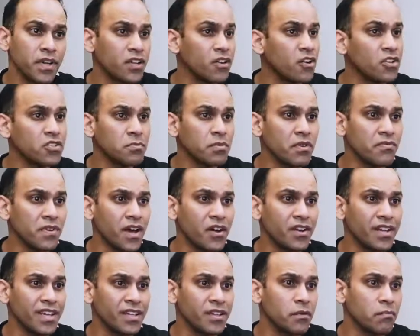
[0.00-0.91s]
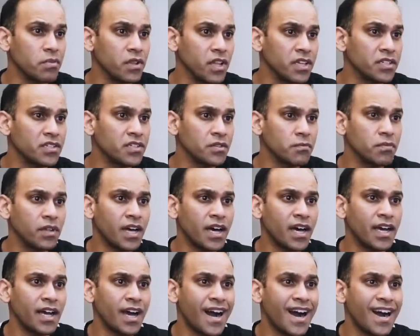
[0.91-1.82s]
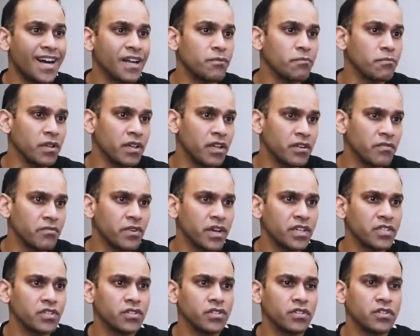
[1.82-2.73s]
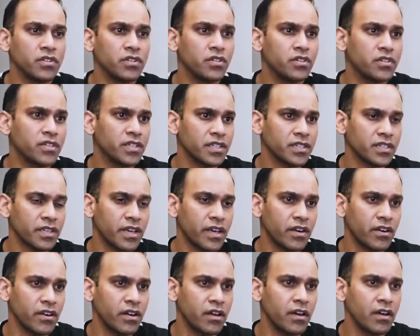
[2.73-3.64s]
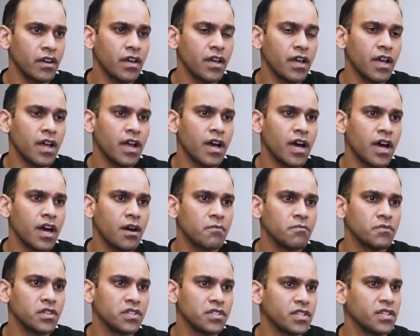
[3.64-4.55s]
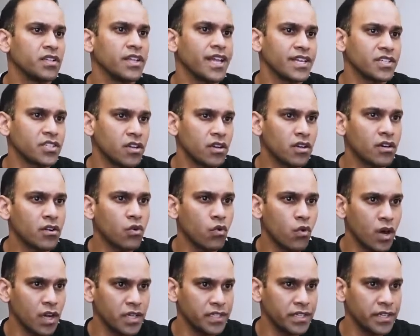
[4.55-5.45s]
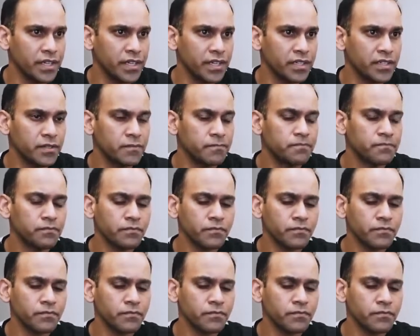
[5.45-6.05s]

But it can also be found in the blood supply, on blood vessels, etc. Just in lesser quantities. Sure.